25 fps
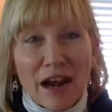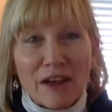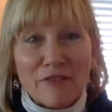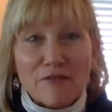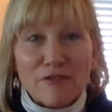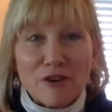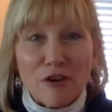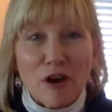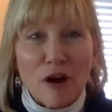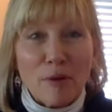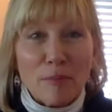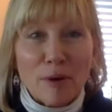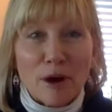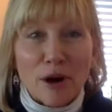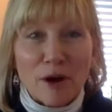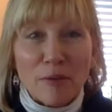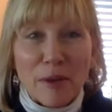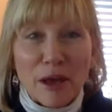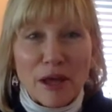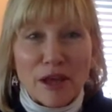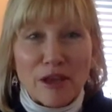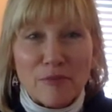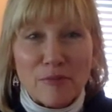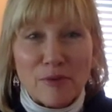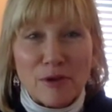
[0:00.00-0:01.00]
if you're not part of
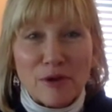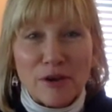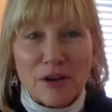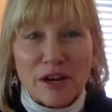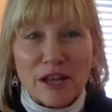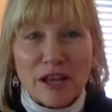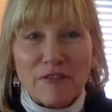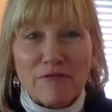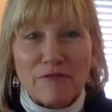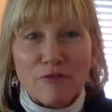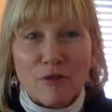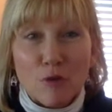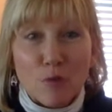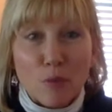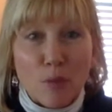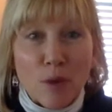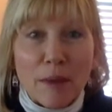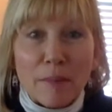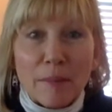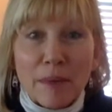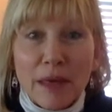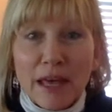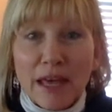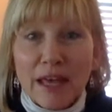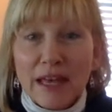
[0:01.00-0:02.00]
my community for
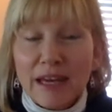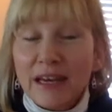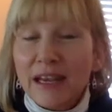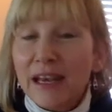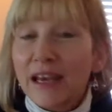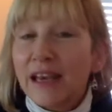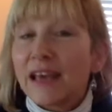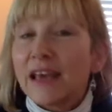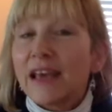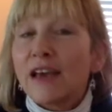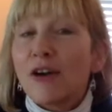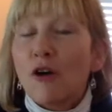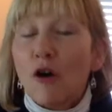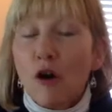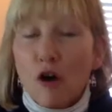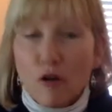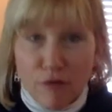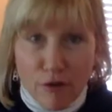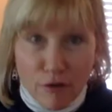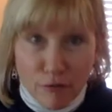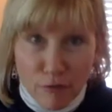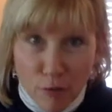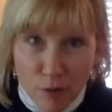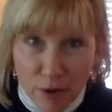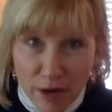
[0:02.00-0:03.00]
women
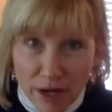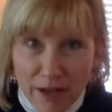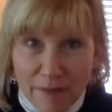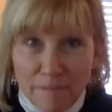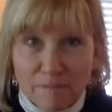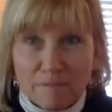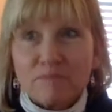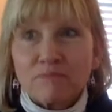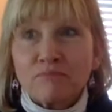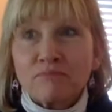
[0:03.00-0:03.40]
over 40,